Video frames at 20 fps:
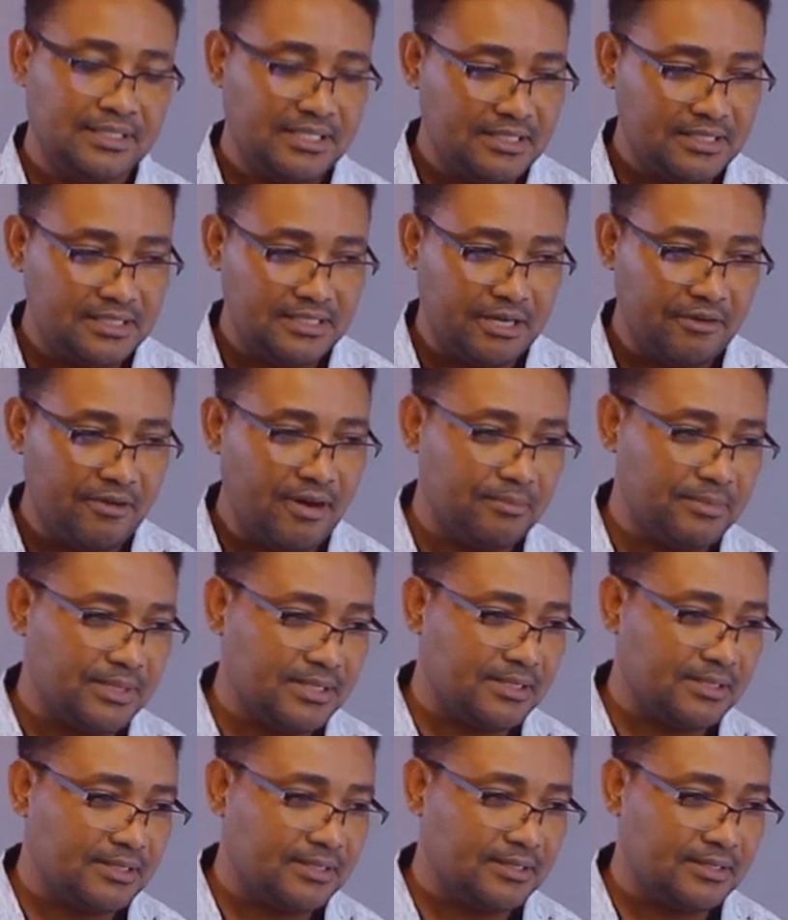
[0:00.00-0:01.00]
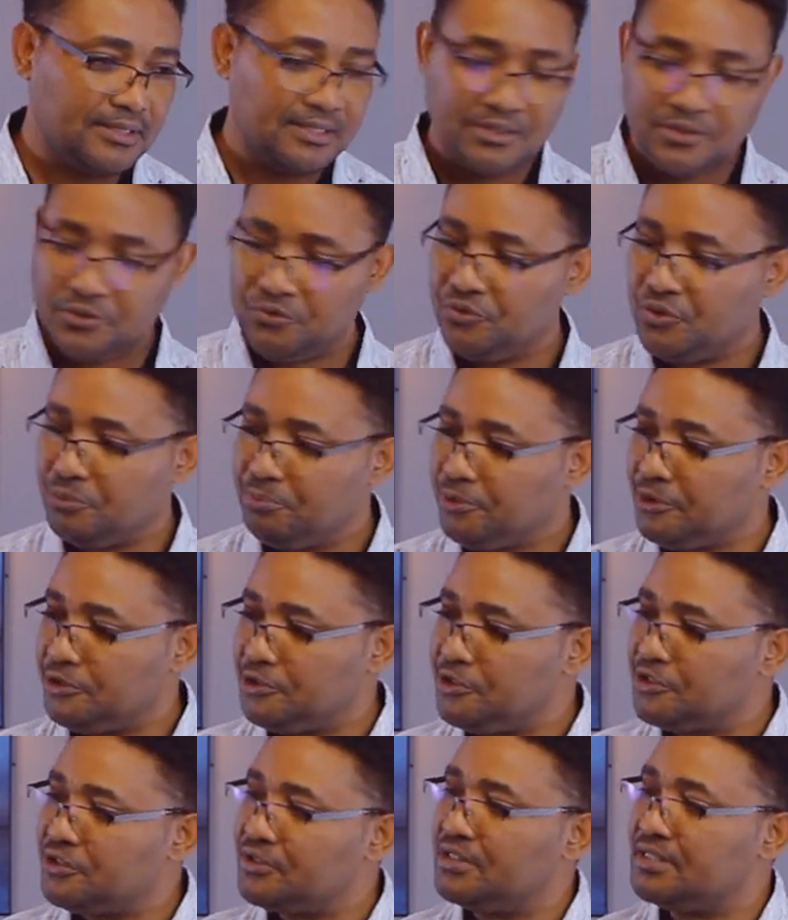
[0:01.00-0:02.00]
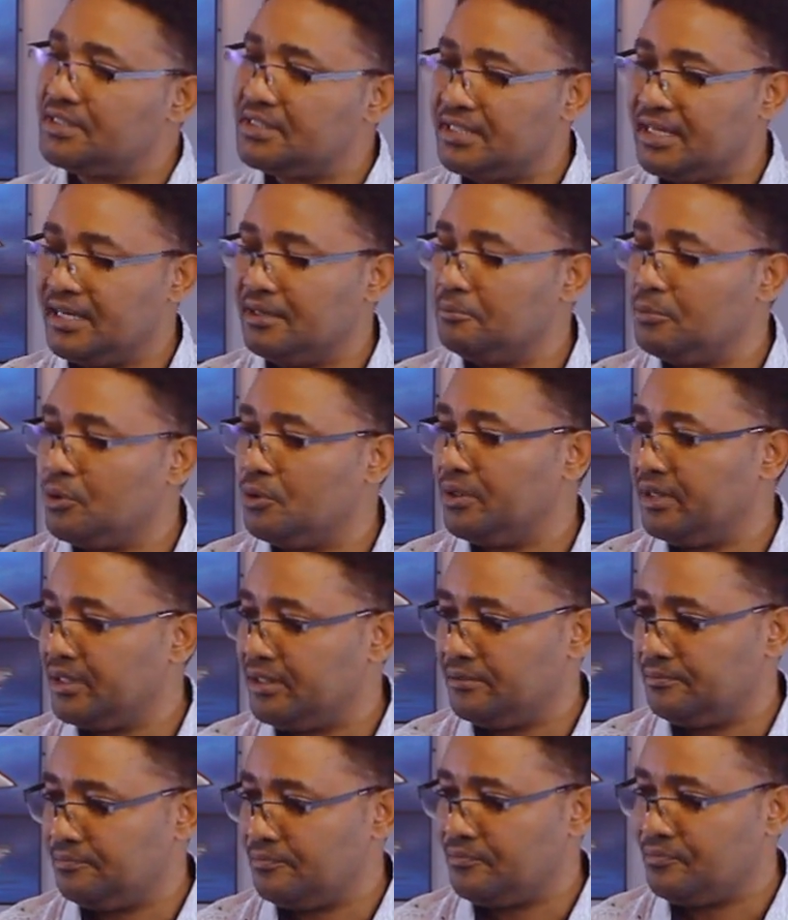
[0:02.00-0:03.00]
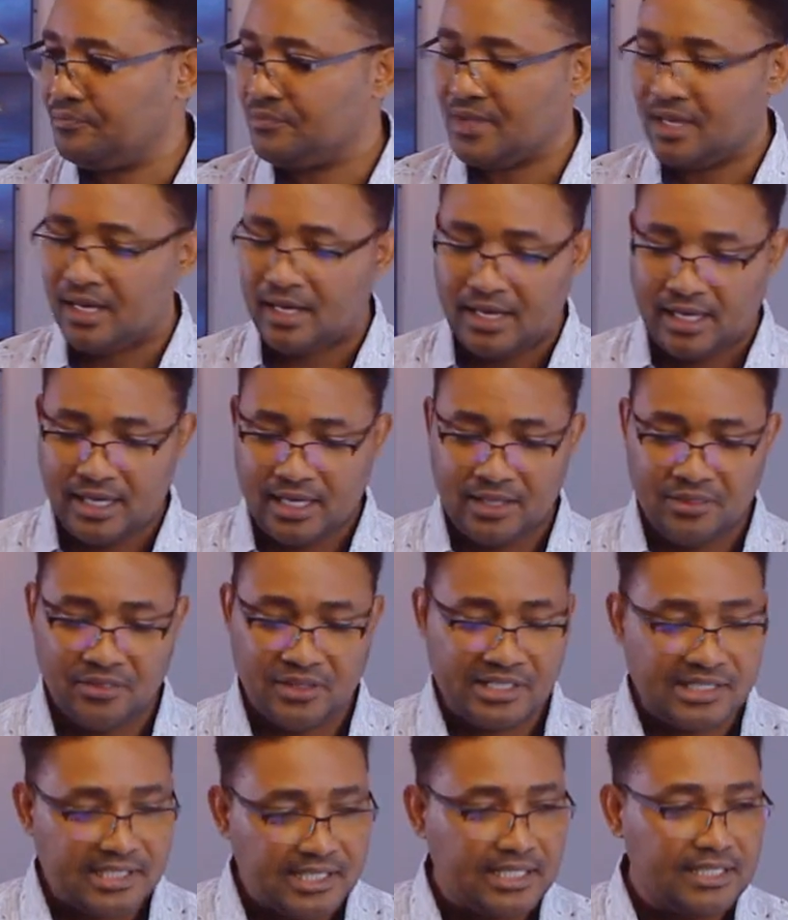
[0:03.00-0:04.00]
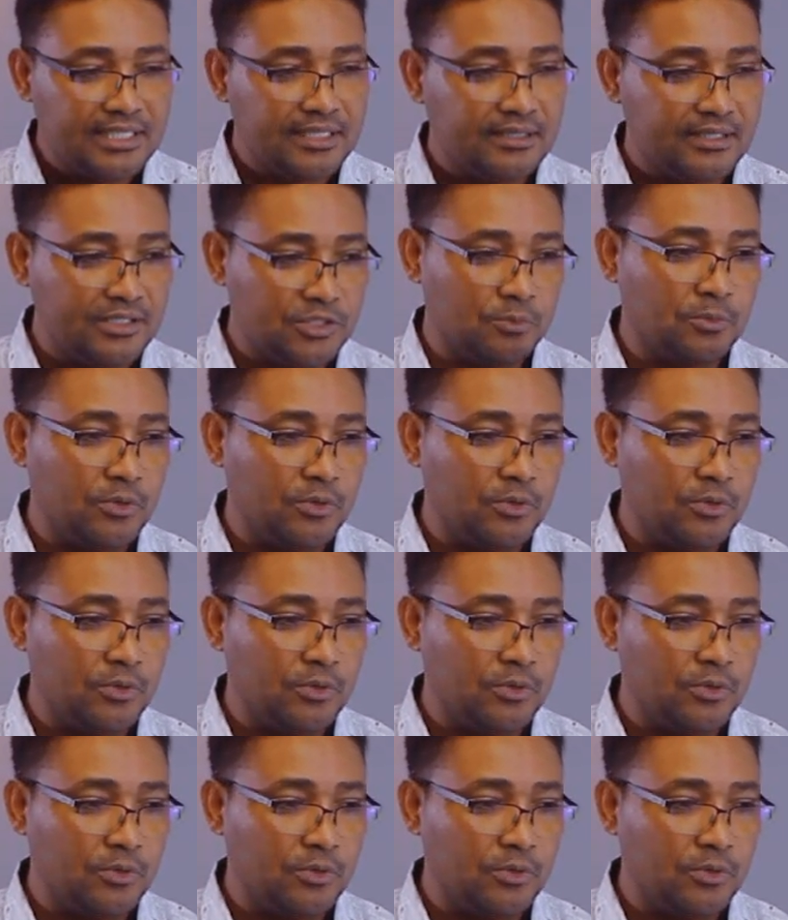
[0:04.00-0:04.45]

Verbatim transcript: Semiramis, they produced this young boy, and they center this